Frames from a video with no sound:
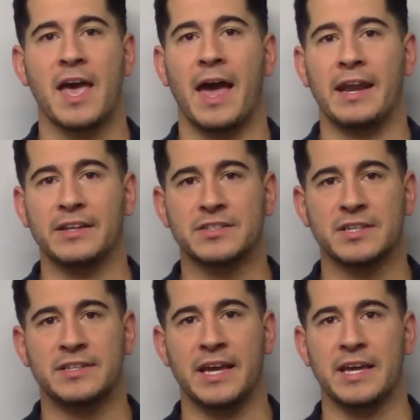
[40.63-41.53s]
and in
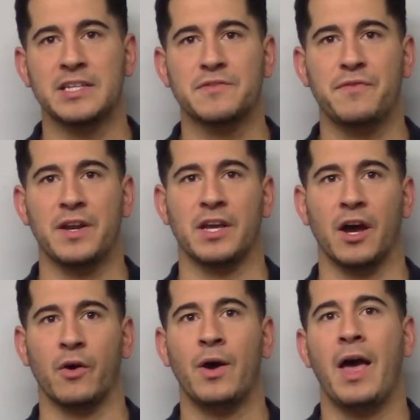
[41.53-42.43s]
today's
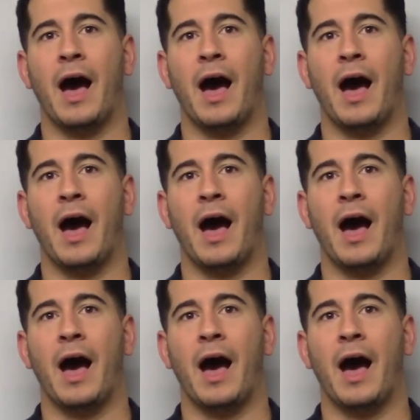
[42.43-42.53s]
video,